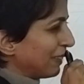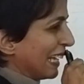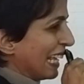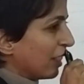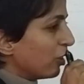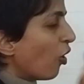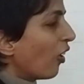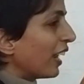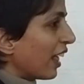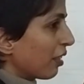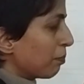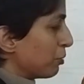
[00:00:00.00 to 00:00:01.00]
is not
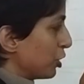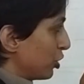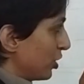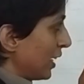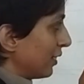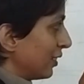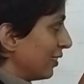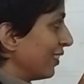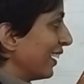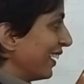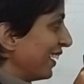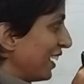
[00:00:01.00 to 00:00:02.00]
as appreciated
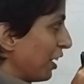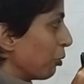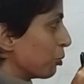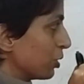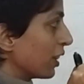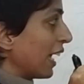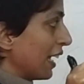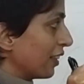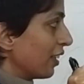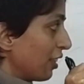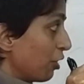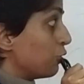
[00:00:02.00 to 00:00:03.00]
in social
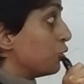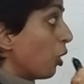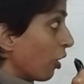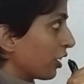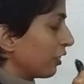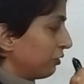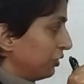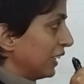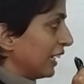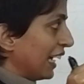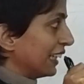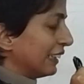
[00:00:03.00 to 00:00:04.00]
sciences is geography,
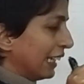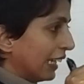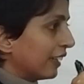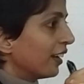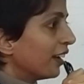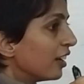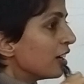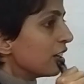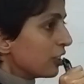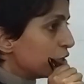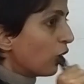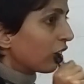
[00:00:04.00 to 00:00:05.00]
and I think
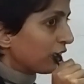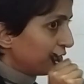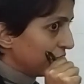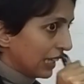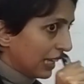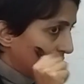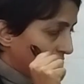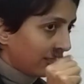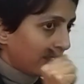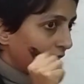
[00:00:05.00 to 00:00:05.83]
geography is